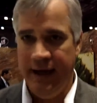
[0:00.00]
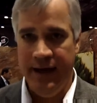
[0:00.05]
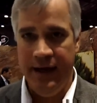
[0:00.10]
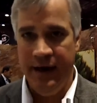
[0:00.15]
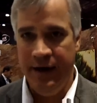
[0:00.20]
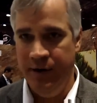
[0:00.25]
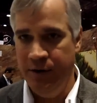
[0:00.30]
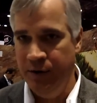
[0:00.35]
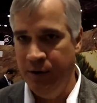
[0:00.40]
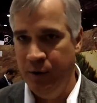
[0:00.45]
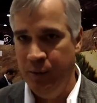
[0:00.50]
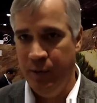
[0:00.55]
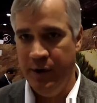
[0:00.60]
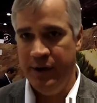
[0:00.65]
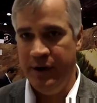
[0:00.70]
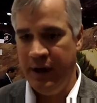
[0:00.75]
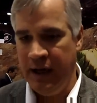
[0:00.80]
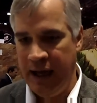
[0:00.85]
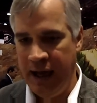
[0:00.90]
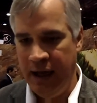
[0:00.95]
And
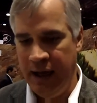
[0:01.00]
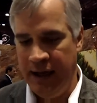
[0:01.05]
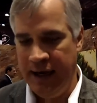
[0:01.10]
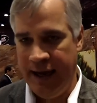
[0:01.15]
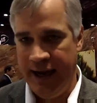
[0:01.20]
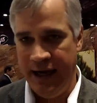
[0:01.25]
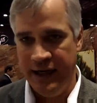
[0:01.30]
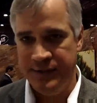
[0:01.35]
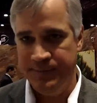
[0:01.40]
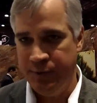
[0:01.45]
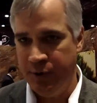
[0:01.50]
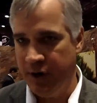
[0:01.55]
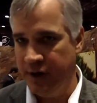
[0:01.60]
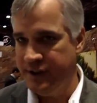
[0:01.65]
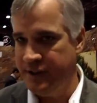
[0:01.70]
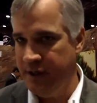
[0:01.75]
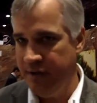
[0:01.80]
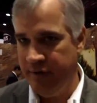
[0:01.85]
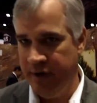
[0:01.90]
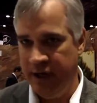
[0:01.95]
with enhanced
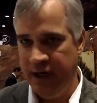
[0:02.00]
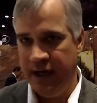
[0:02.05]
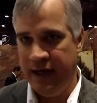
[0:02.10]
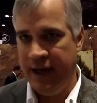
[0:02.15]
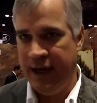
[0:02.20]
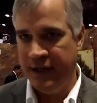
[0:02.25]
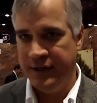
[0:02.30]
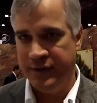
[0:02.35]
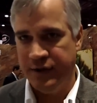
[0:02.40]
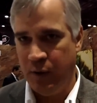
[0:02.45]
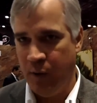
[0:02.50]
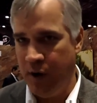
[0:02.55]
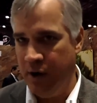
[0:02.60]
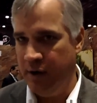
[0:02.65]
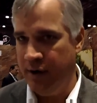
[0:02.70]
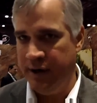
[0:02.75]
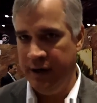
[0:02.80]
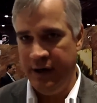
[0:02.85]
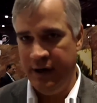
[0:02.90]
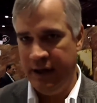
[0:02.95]
productivity, enhanced
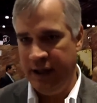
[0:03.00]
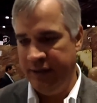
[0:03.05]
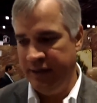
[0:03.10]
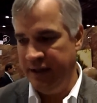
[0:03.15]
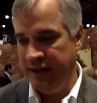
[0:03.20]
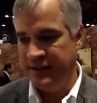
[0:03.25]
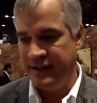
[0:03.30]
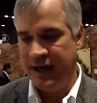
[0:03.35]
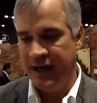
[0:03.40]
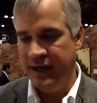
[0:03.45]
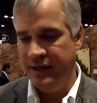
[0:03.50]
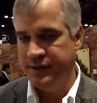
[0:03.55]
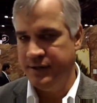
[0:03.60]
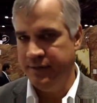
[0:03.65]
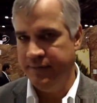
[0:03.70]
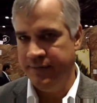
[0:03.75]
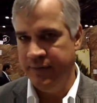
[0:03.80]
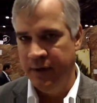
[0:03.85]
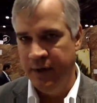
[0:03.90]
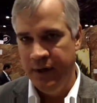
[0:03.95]
quality, and these kinds
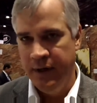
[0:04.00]
of